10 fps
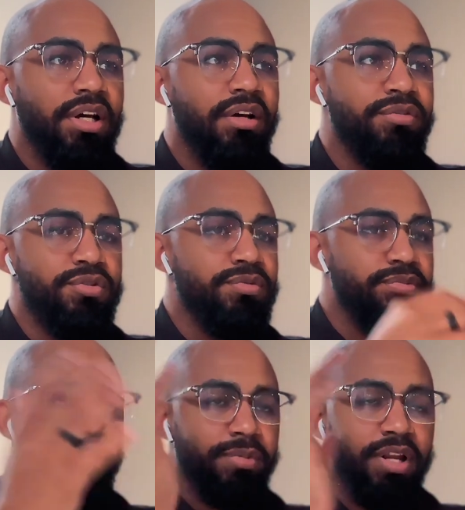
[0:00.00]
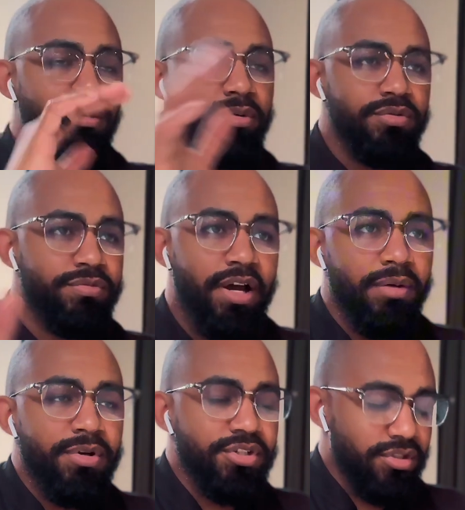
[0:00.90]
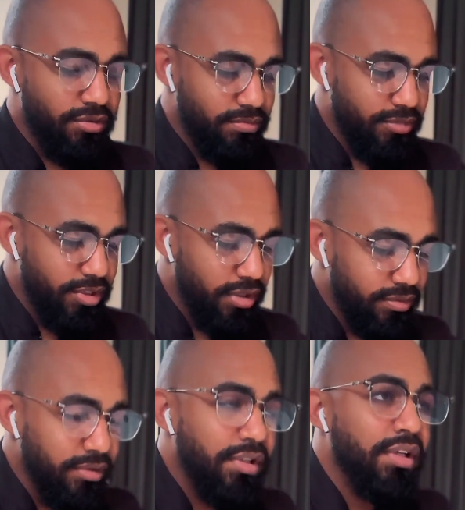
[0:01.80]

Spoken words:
If you search my name, you'll find a bunch of stuff.